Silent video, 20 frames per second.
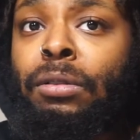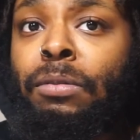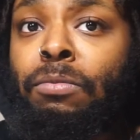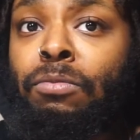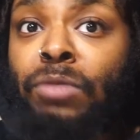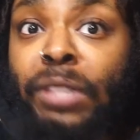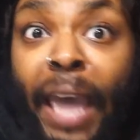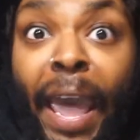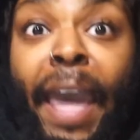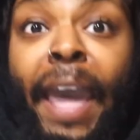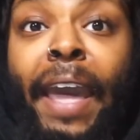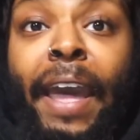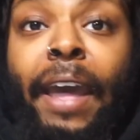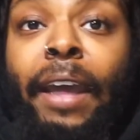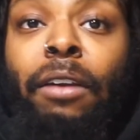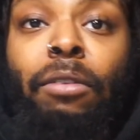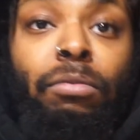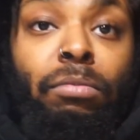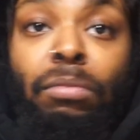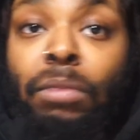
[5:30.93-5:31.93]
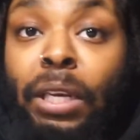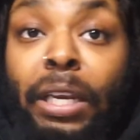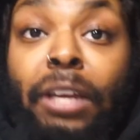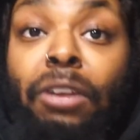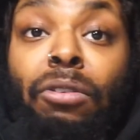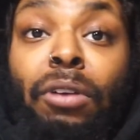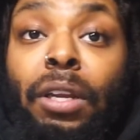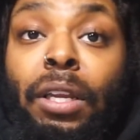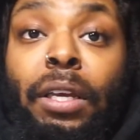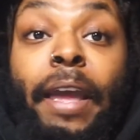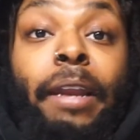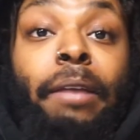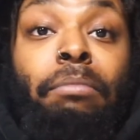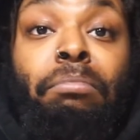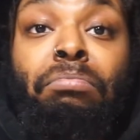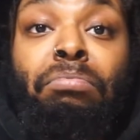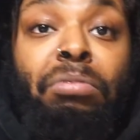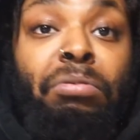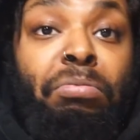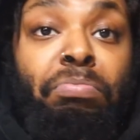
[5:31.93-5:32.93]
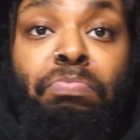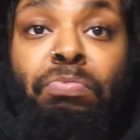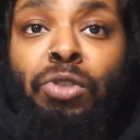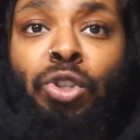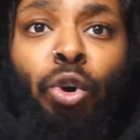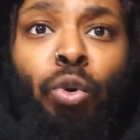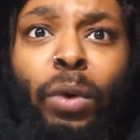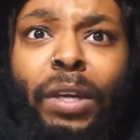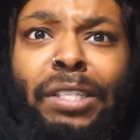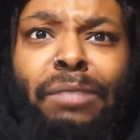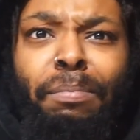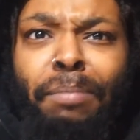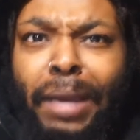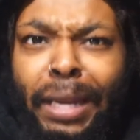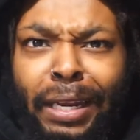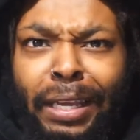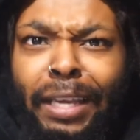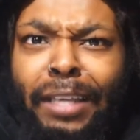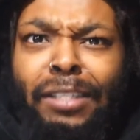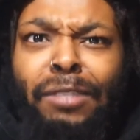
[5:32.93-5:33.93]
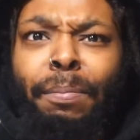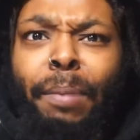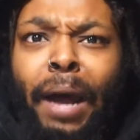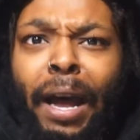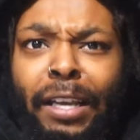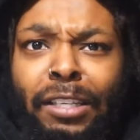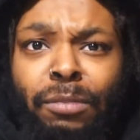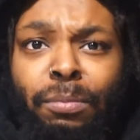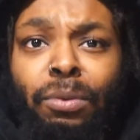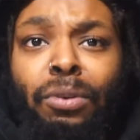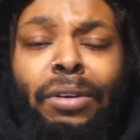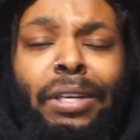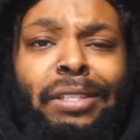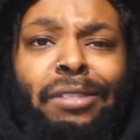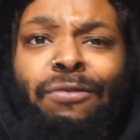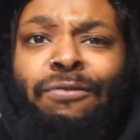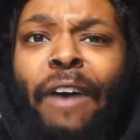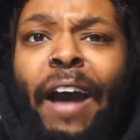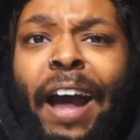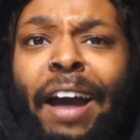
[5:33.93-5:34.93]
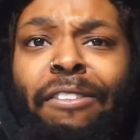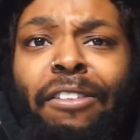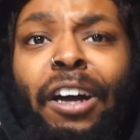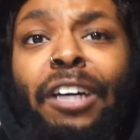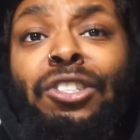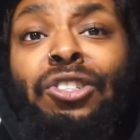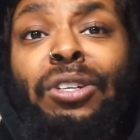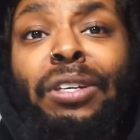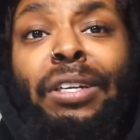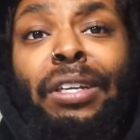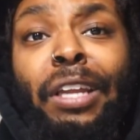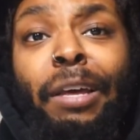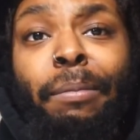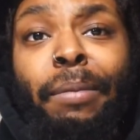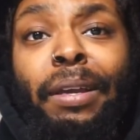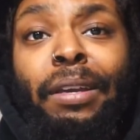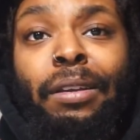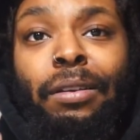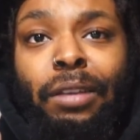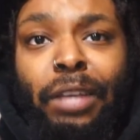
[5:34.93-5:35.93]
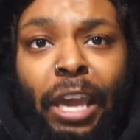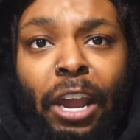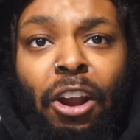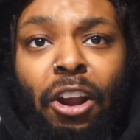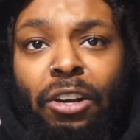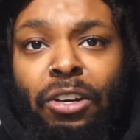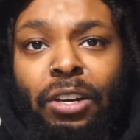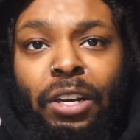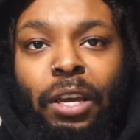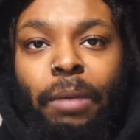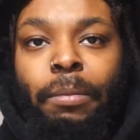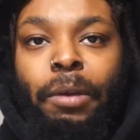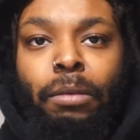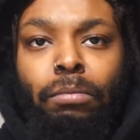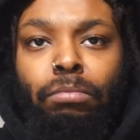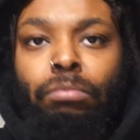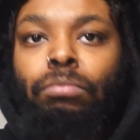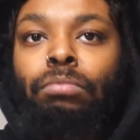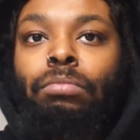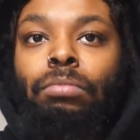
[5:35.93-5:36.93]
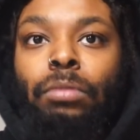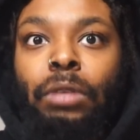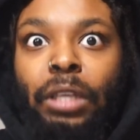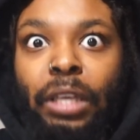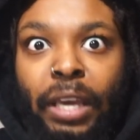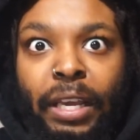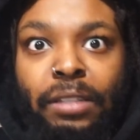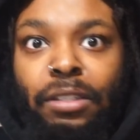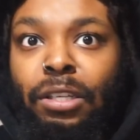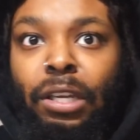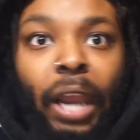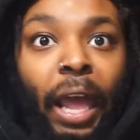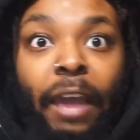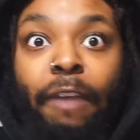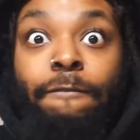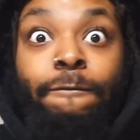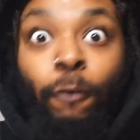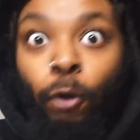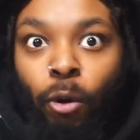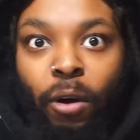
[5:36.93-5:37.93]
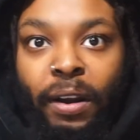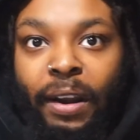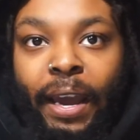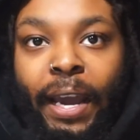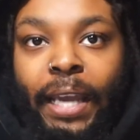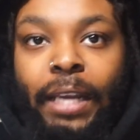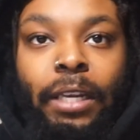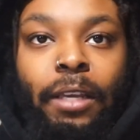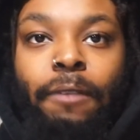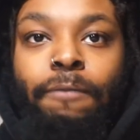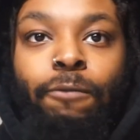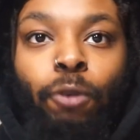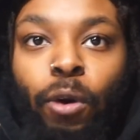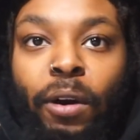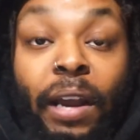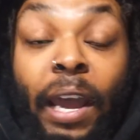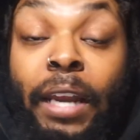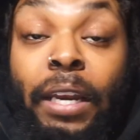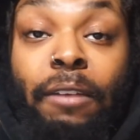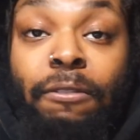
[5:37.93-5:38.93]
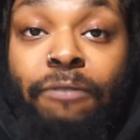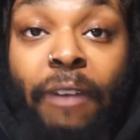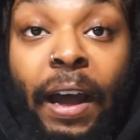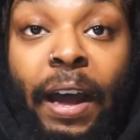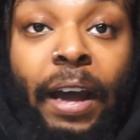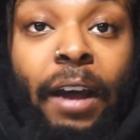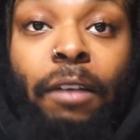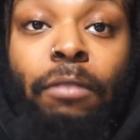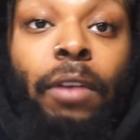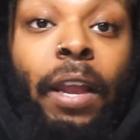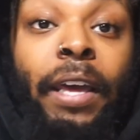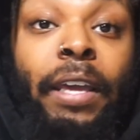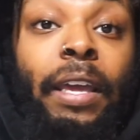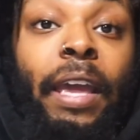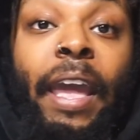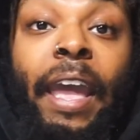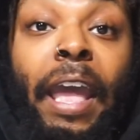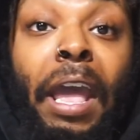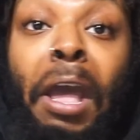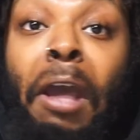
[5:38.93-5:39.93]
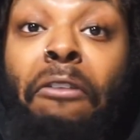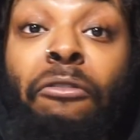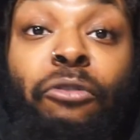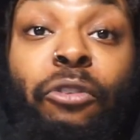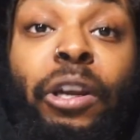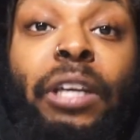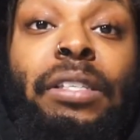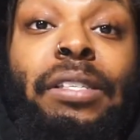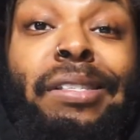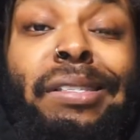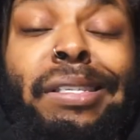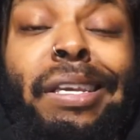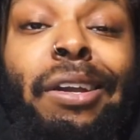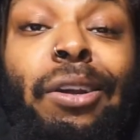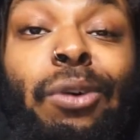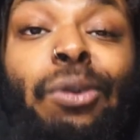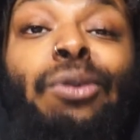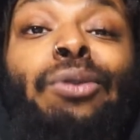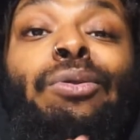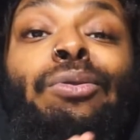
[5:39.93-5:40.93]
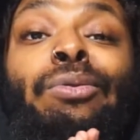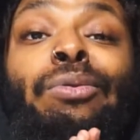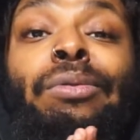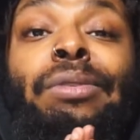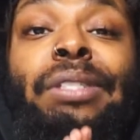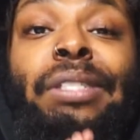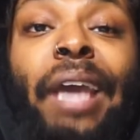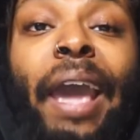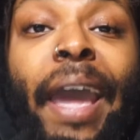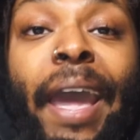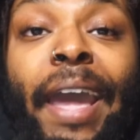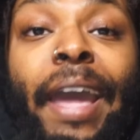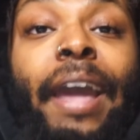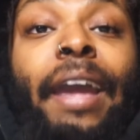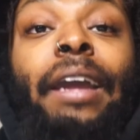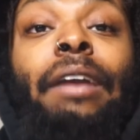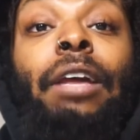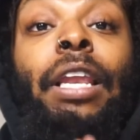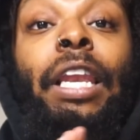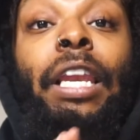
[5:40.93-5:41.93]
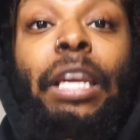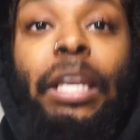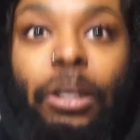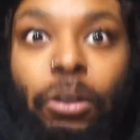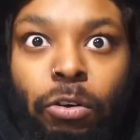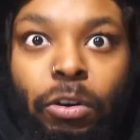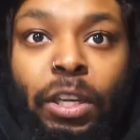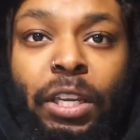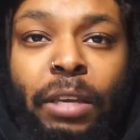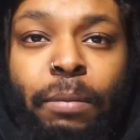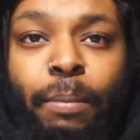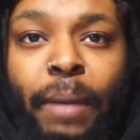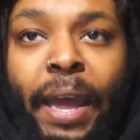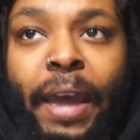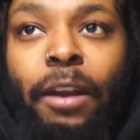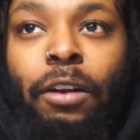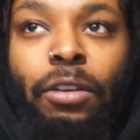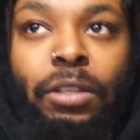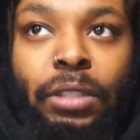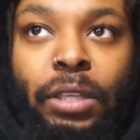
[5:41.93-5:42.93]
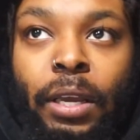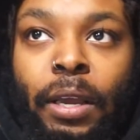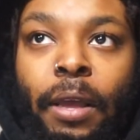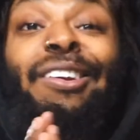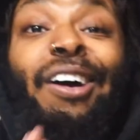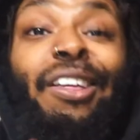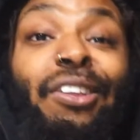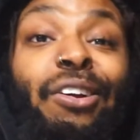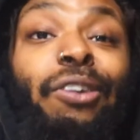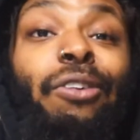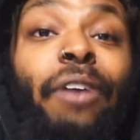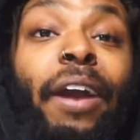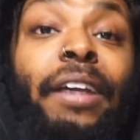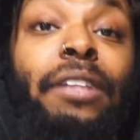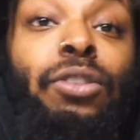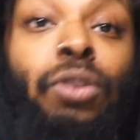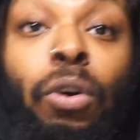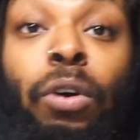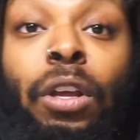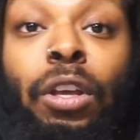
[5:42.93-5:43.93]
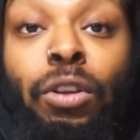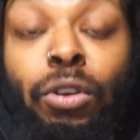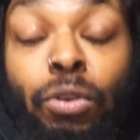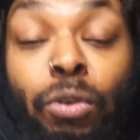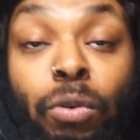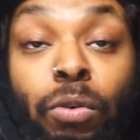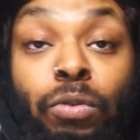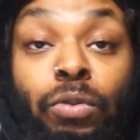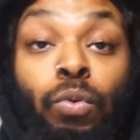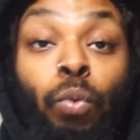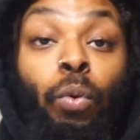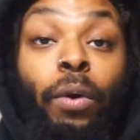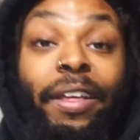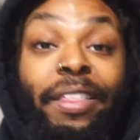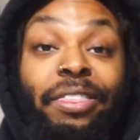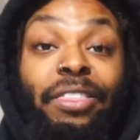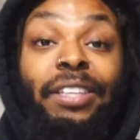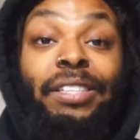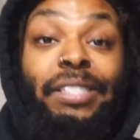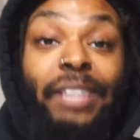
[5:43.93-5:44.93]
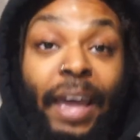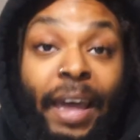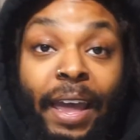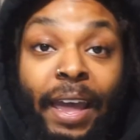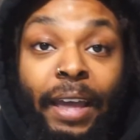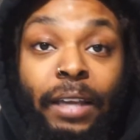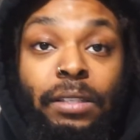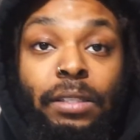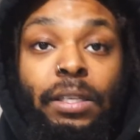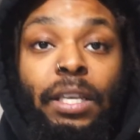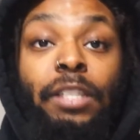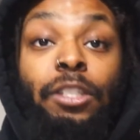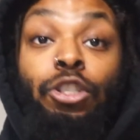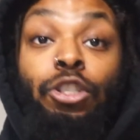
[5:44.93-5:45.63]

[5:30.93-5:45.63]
tag, literally, and do as many as possible. It's 500 limit, character limit, get to like 490, 495. Like every single tag literally matters. Another great tool to use with the tags is